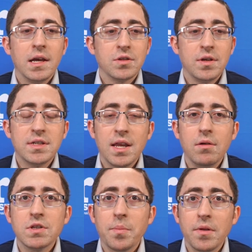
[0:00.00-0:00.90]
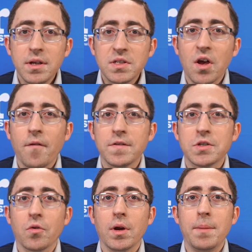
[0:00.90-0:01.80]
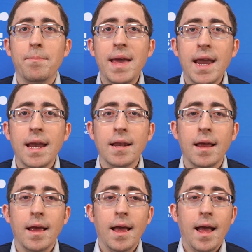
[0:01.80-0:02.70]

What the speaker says: So he said he was a police officer in Maine,